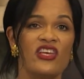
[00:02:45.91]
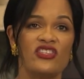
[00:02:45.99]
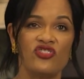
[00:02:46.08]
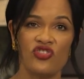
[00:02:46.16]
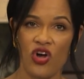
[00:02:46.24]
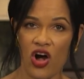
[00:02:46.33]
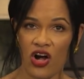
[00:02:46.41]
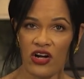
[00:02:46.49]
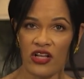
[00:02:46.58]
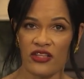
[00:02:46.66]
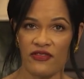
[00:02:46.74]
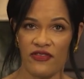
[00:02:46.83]
let's talk
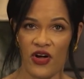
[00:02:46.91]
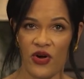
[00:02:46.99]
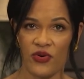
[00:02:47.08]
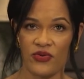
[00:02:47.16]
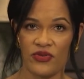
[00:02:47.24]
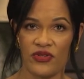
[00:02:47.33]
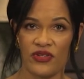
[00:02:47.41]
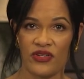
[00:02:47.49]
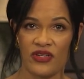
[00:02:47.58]
on the phone.